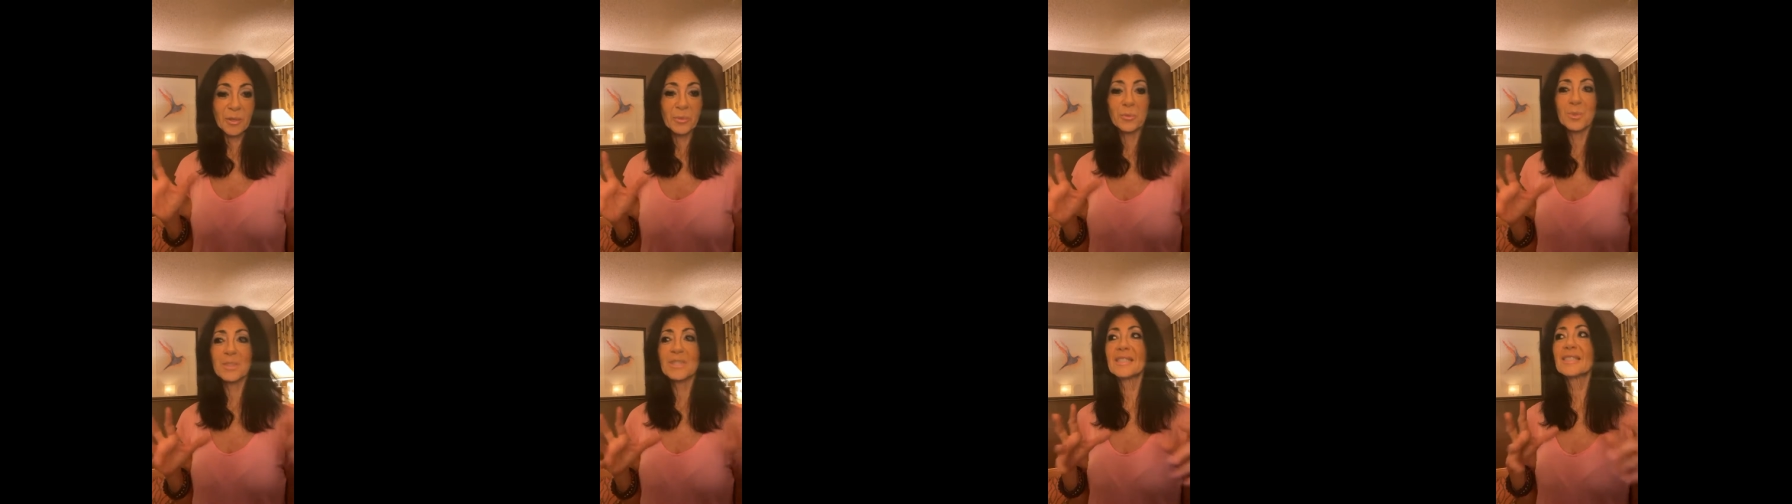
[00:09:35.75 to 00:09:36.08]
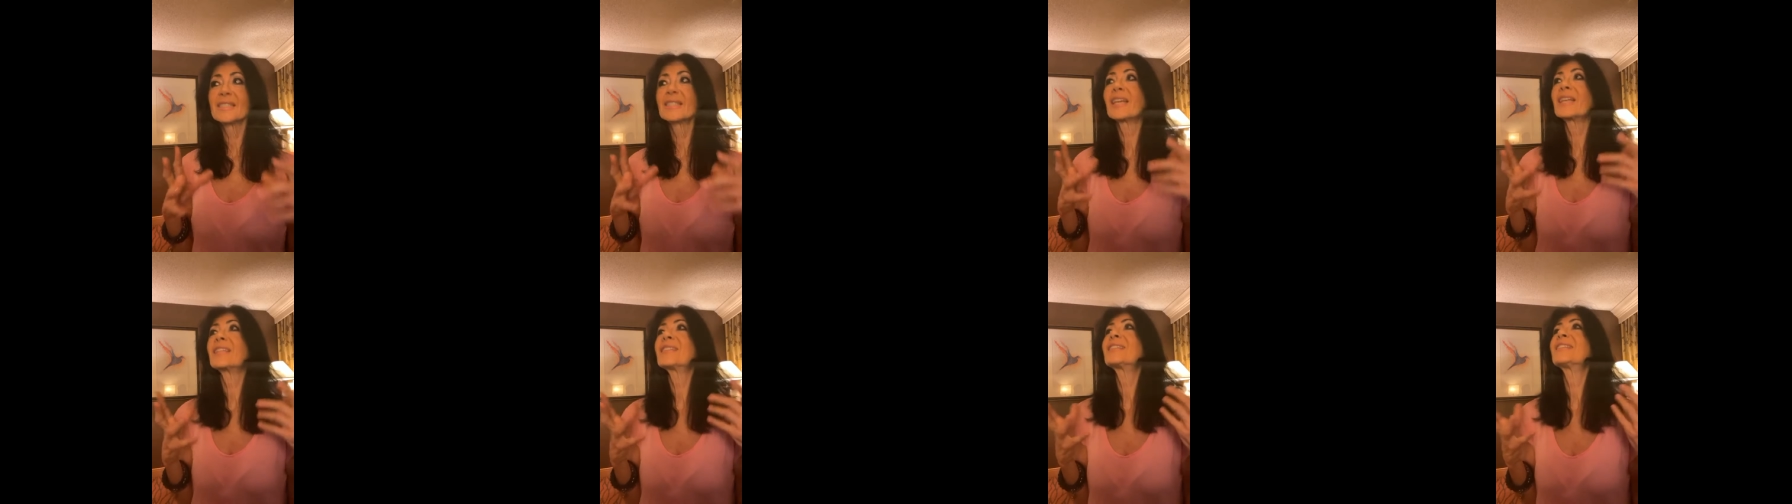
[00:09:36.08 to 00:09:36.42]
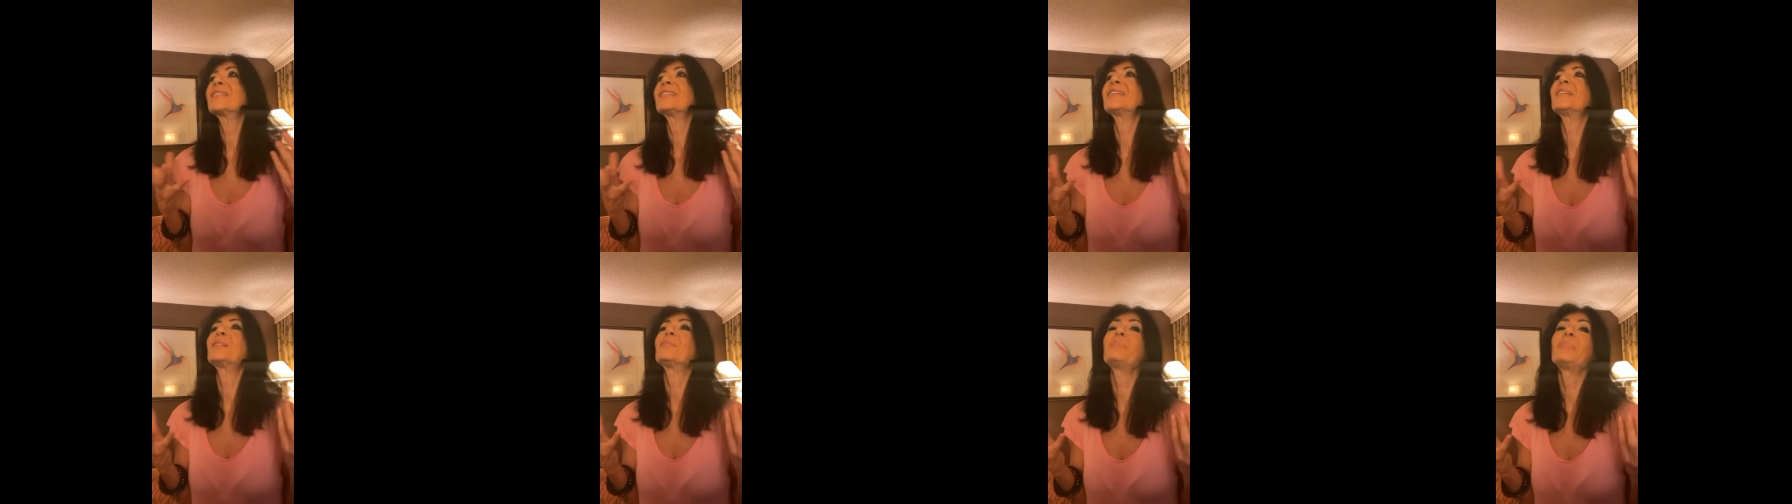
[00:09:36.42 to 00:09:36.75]
will
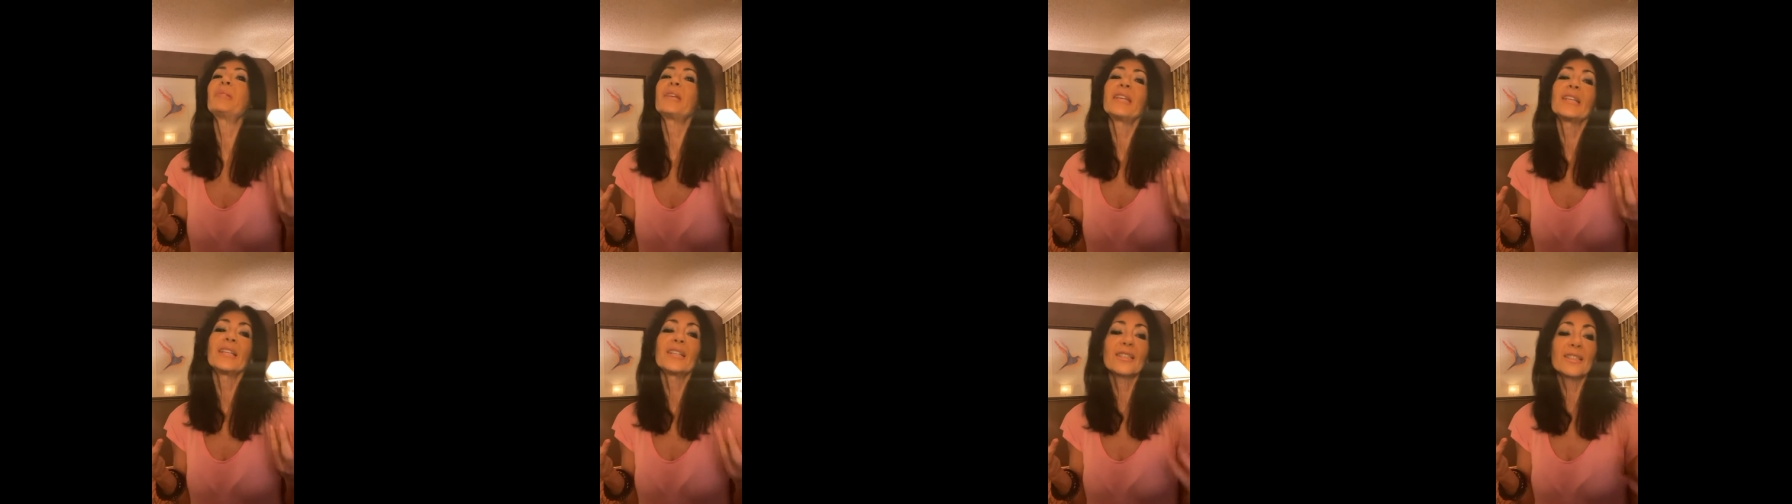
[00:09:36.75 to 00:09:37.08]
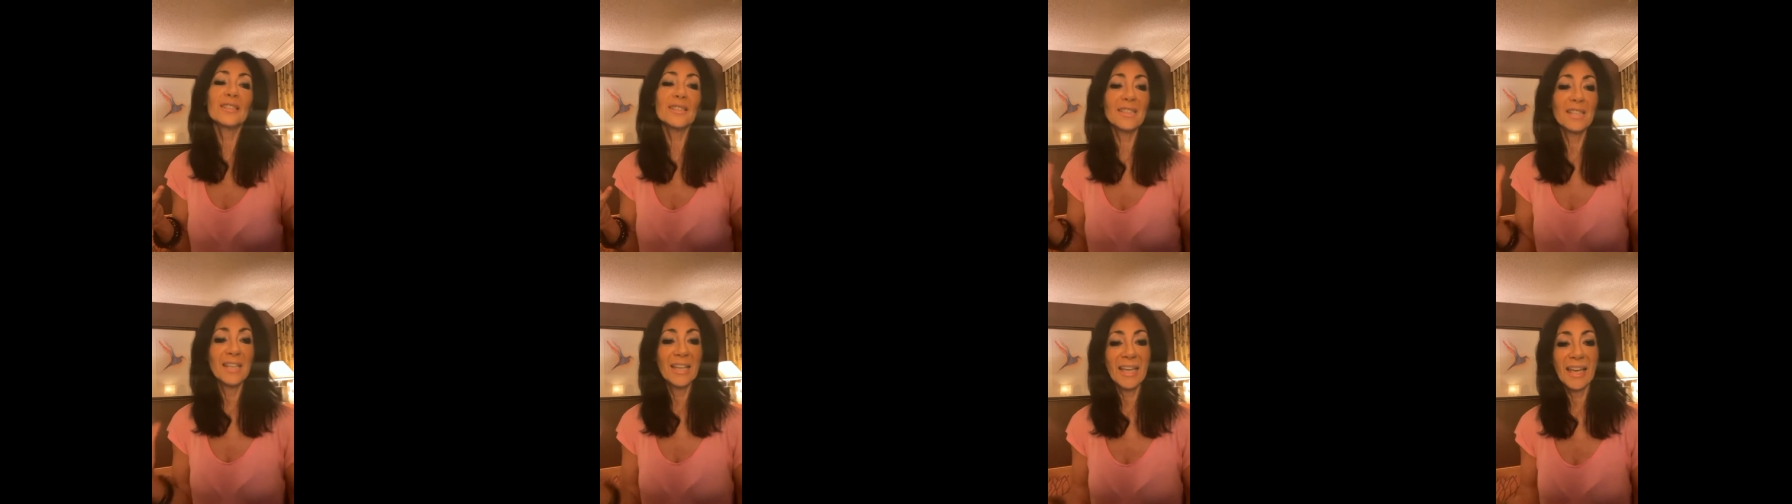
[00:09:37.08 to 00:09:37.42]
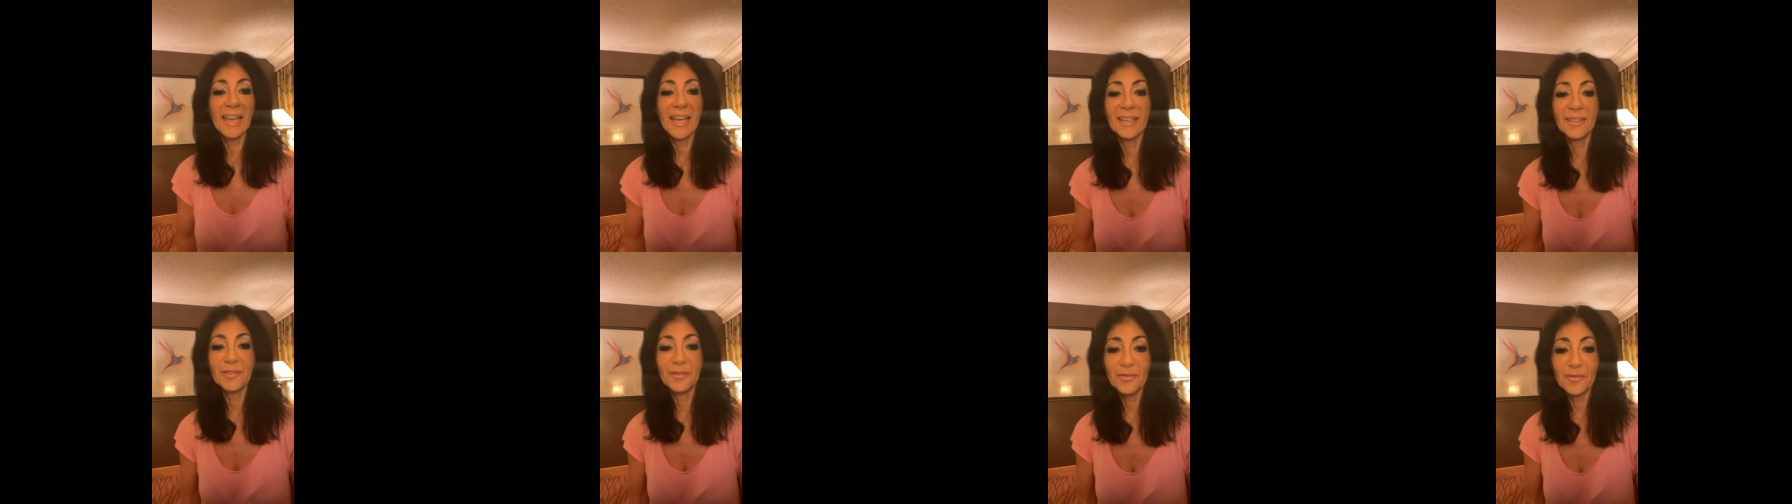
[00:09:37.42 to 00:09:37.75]
suddenly appear
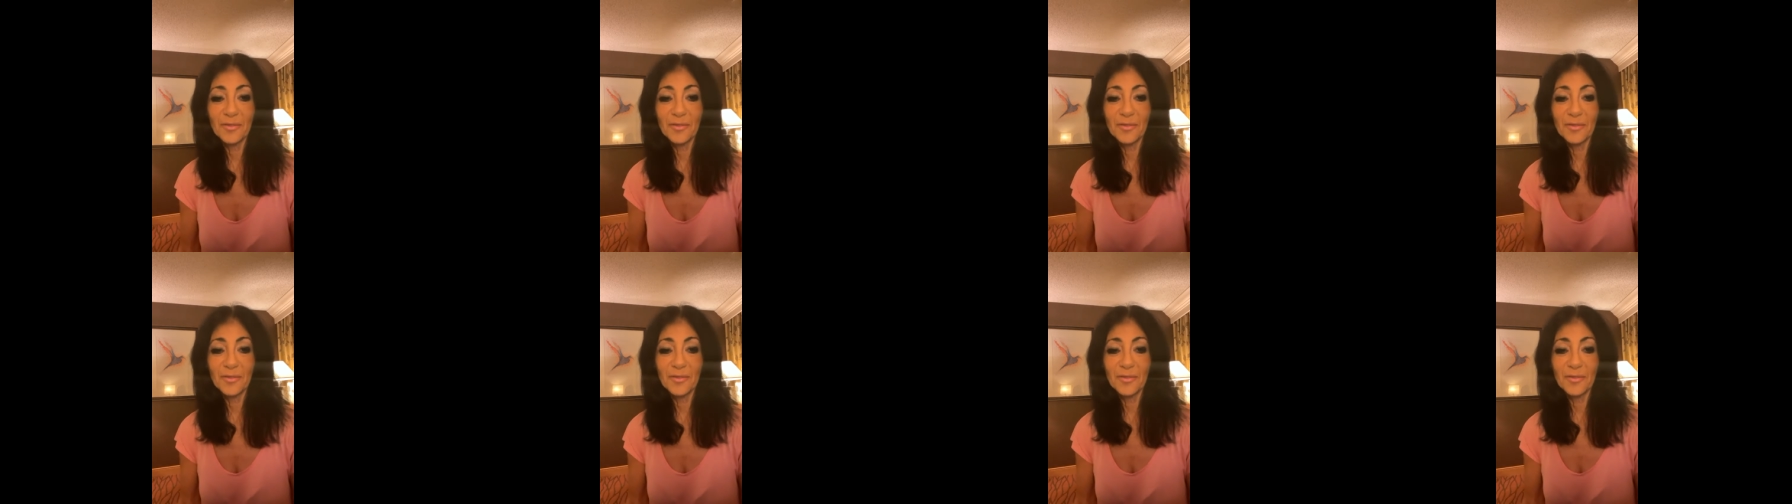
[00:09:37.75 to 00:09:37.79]
and